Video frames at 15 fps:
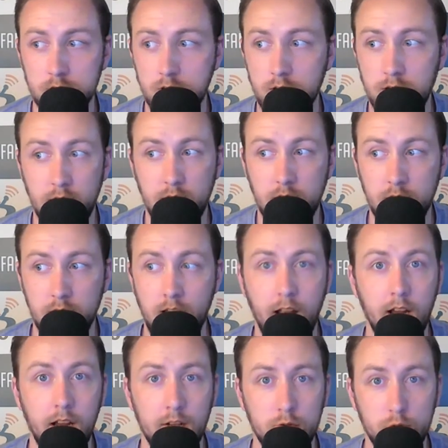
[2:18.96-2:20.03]
uh,
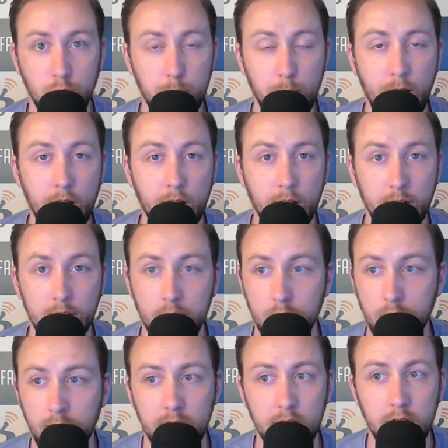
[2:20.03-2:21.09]
uh, Troy Parrott or
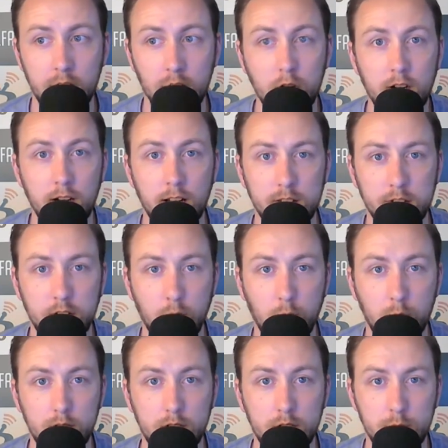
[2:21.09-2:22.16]
any of the younger lads
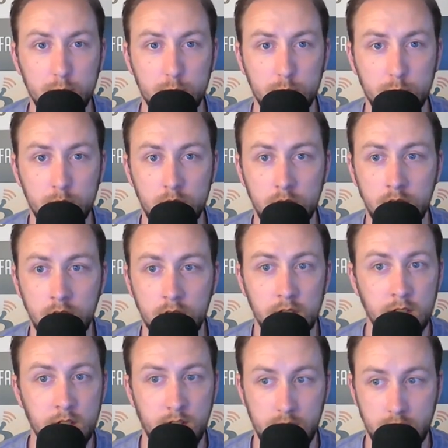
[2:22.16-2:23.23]
going to
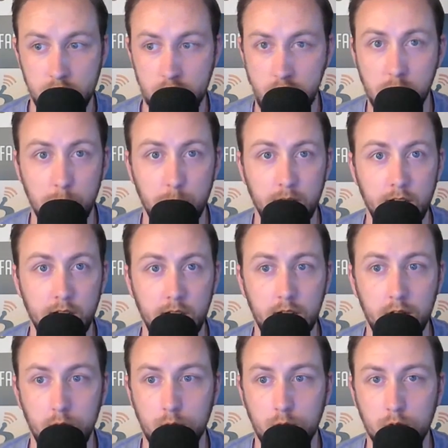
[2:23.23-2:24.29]
Germany
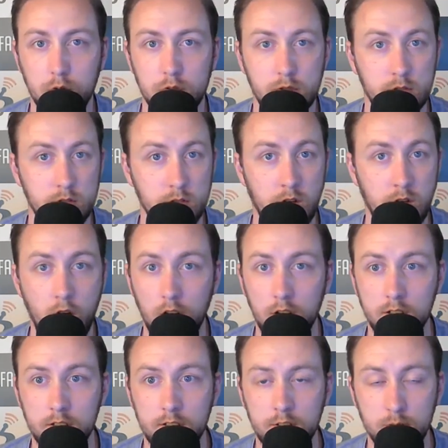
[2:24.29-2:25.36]
or
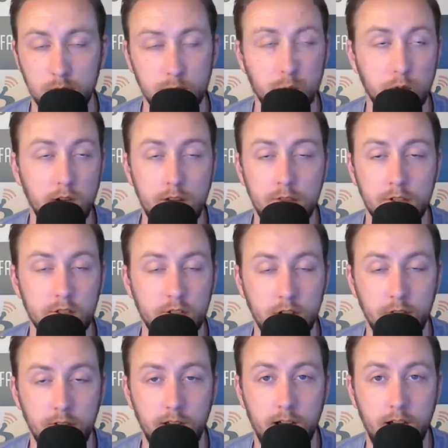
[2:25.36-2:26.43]
Holland or whatever,
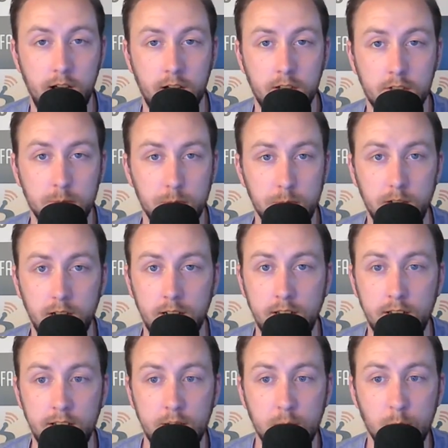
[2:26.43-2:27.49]
Serie A, La
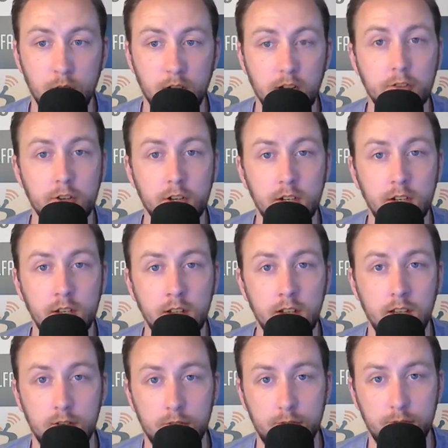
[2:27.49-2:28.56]
Liga, whatever,
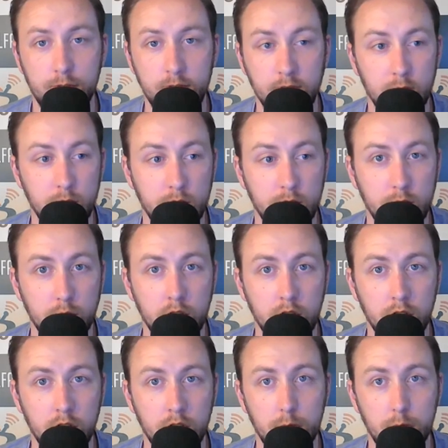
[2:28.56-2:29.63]
if you know they're good
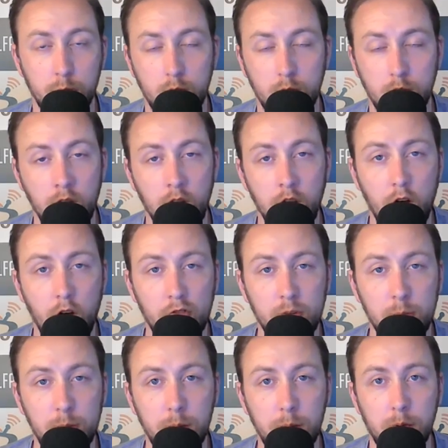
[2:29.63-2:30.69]
enough. But obviously,
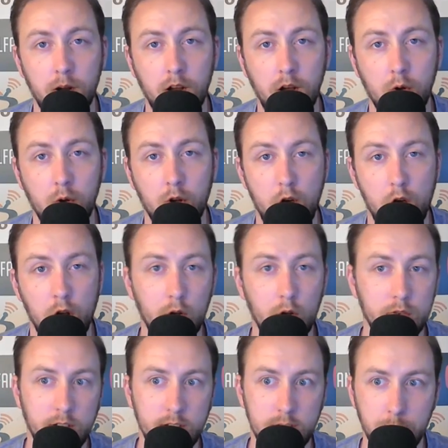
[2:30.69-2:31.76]
people are going, "Oh no,
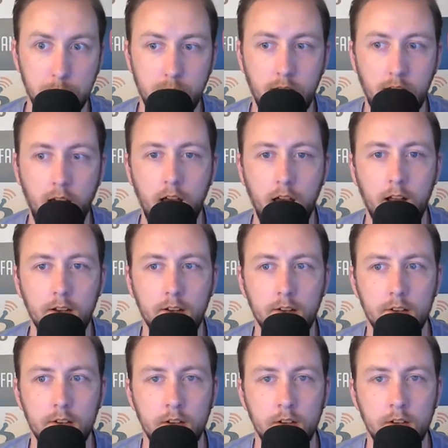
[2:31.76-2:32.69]
it's AC Milan," and